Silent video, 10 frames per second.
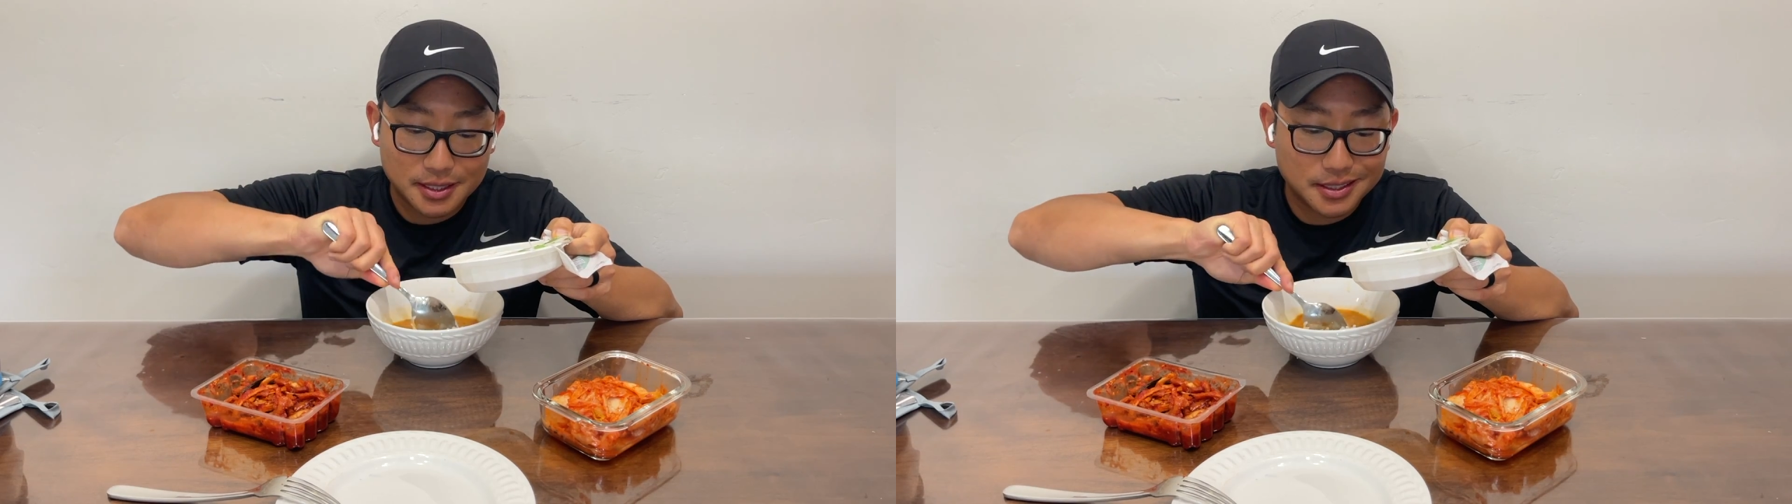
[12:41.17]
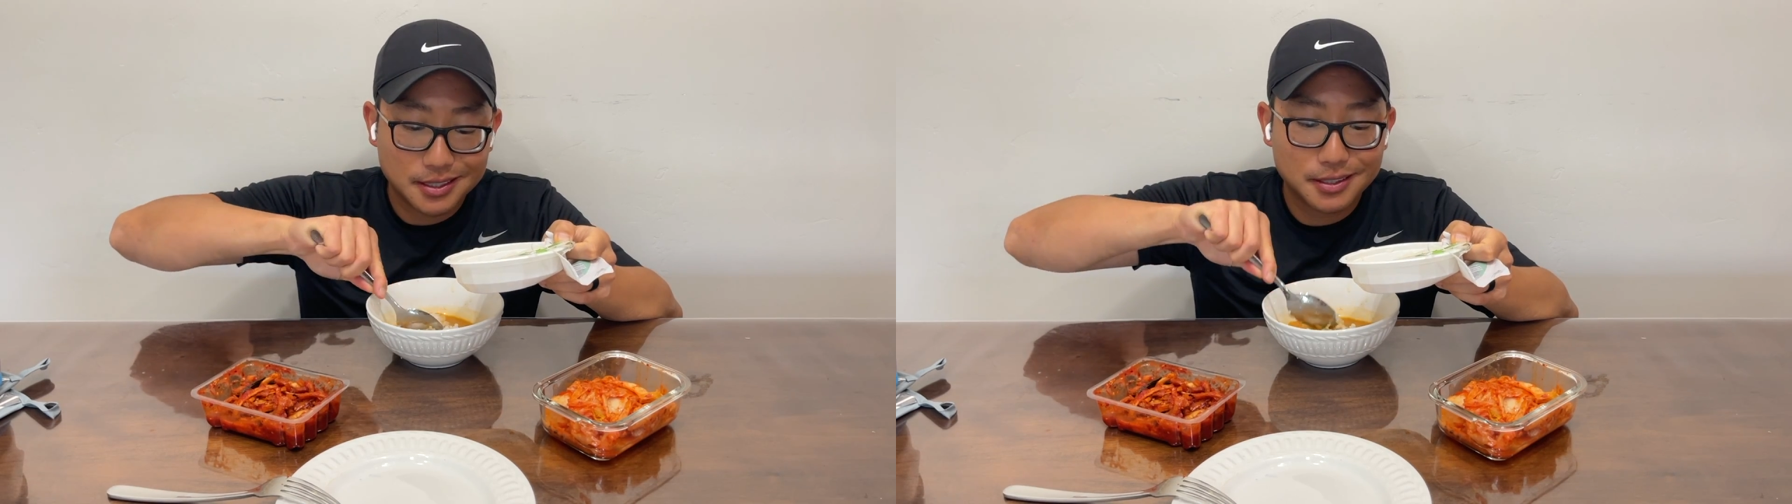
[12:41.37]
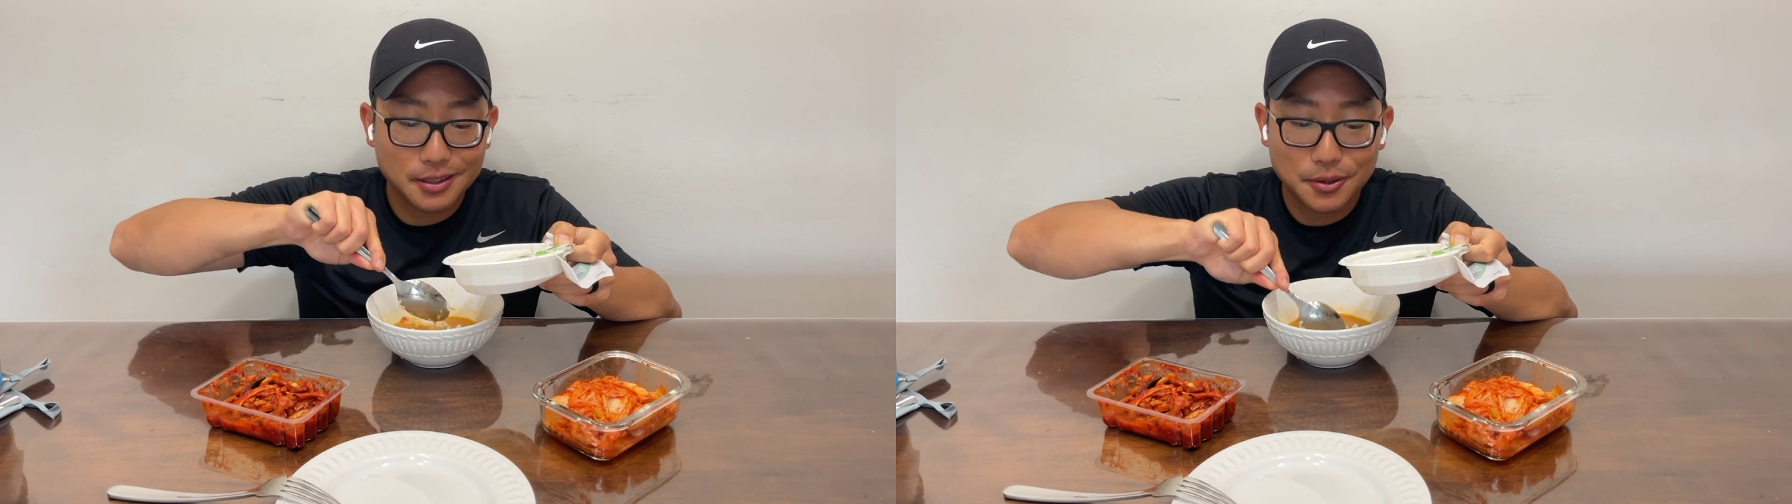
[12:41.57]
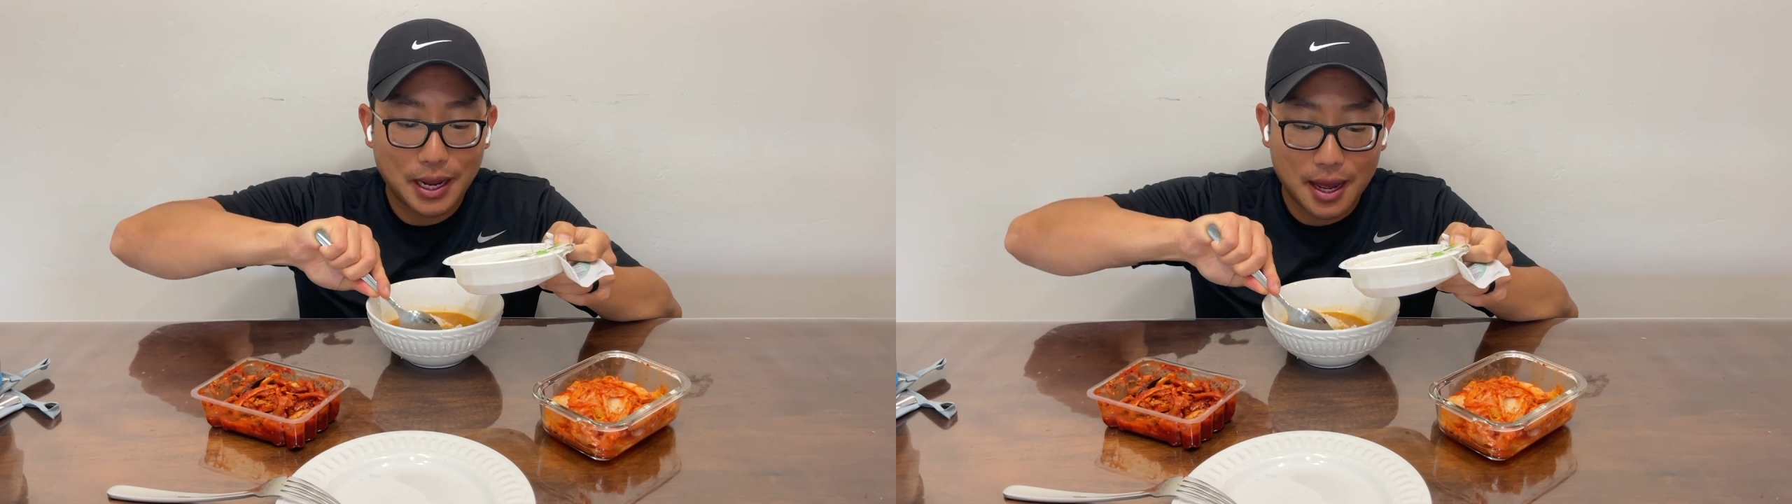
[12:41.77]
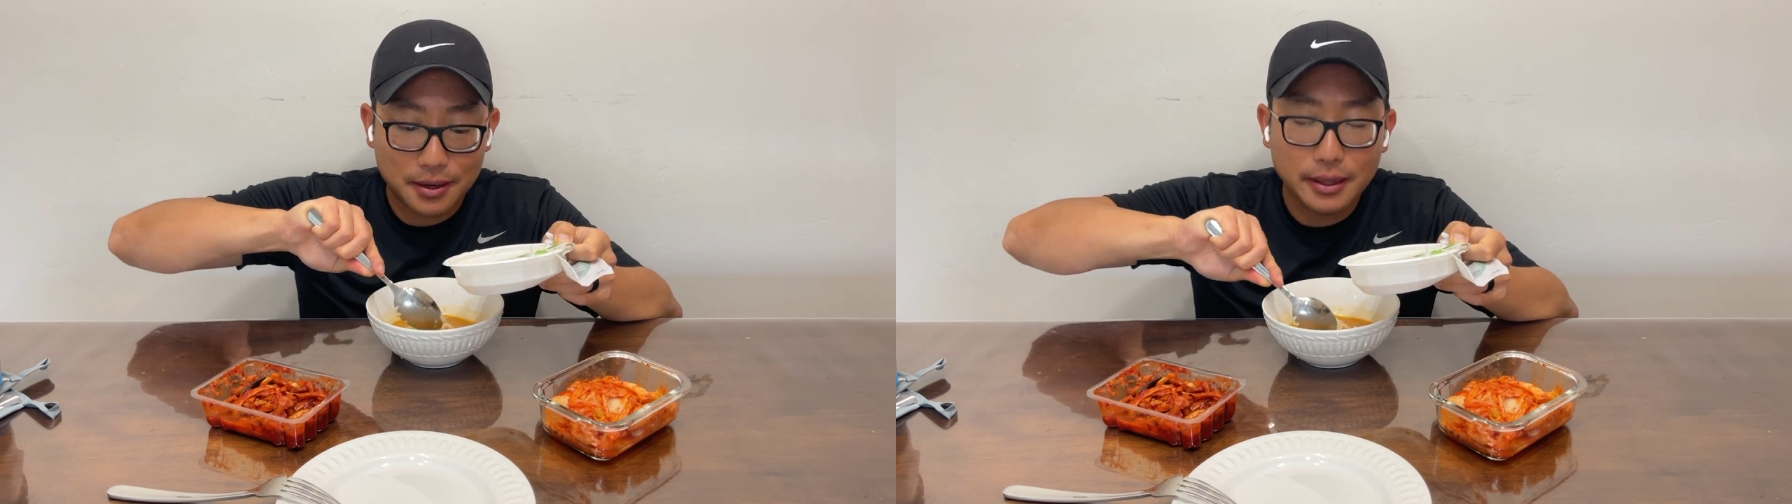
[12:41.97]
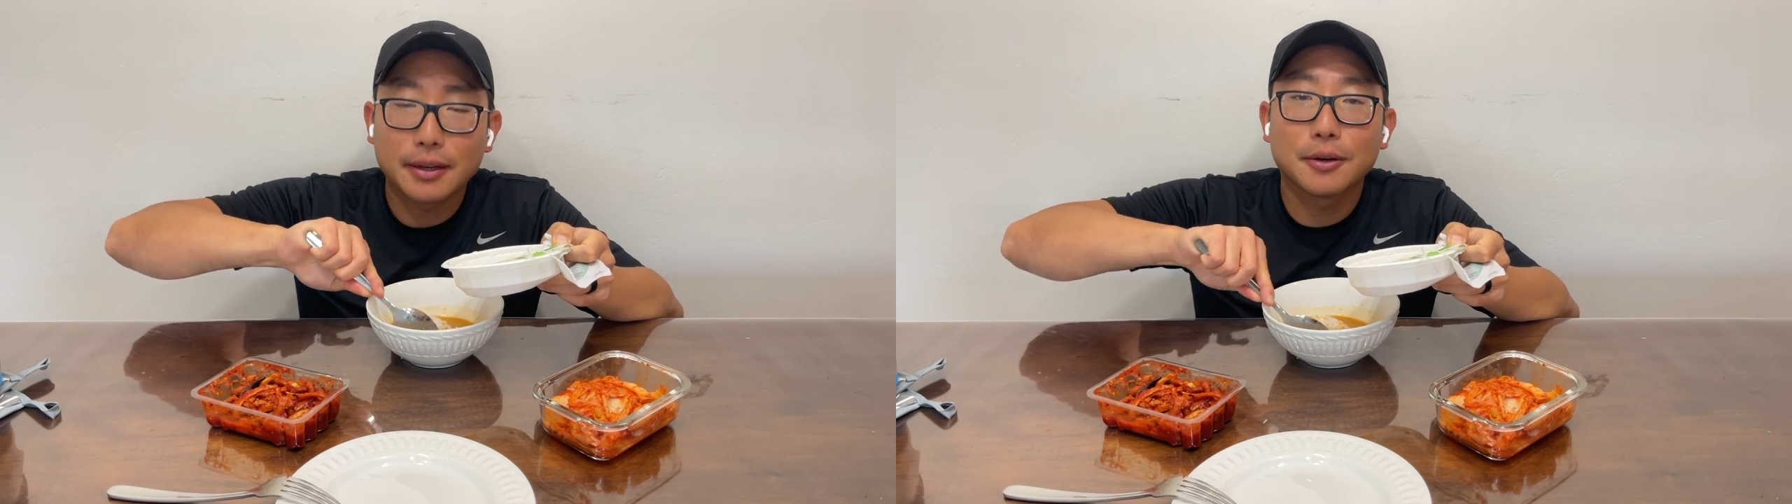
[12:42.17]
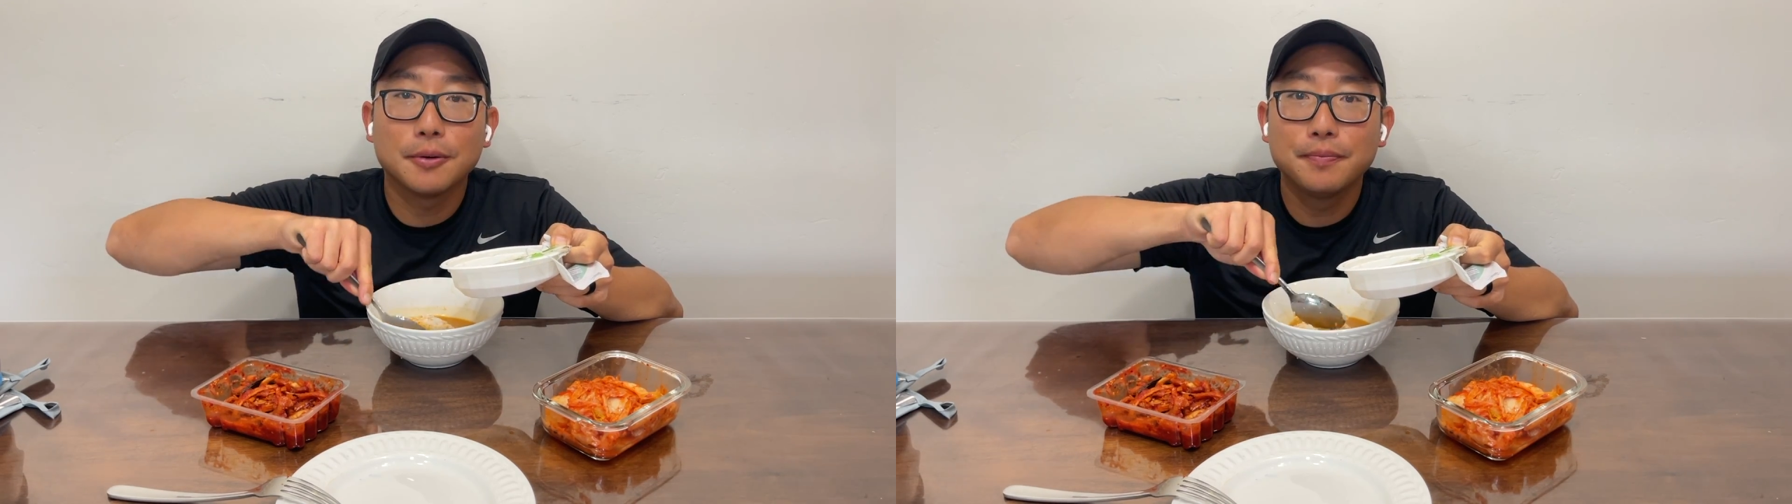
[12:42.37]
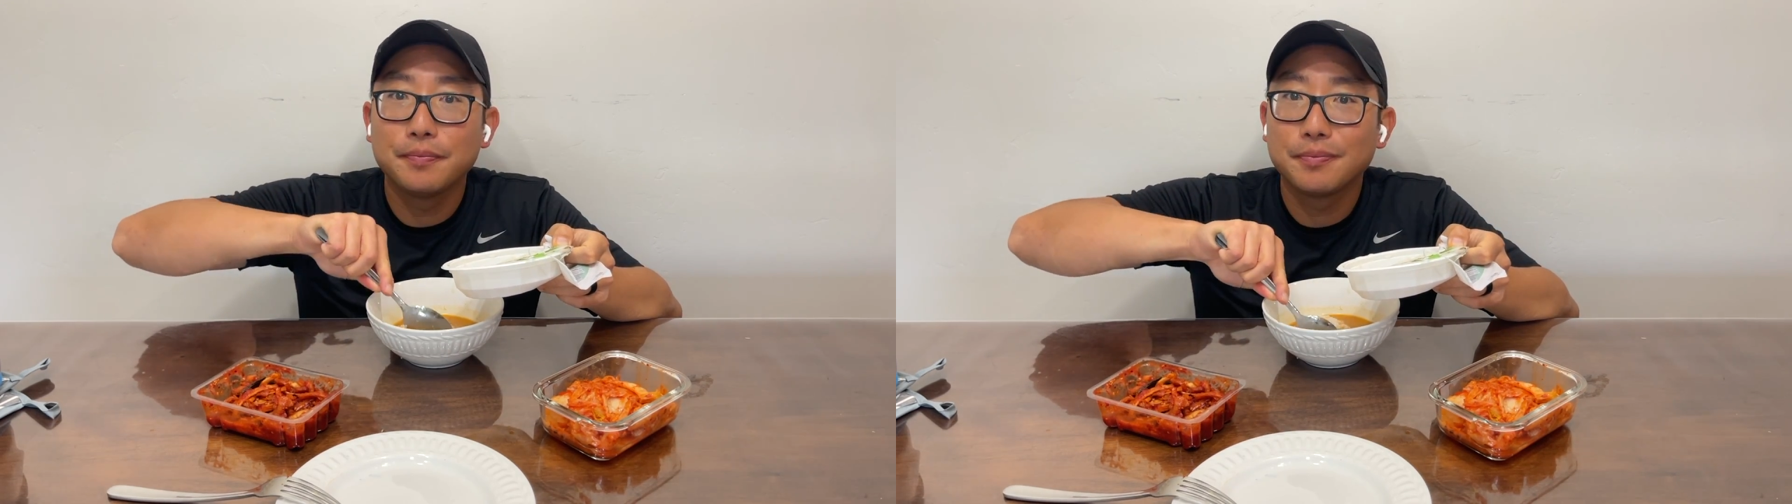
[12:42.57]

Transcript: to just slow down a little,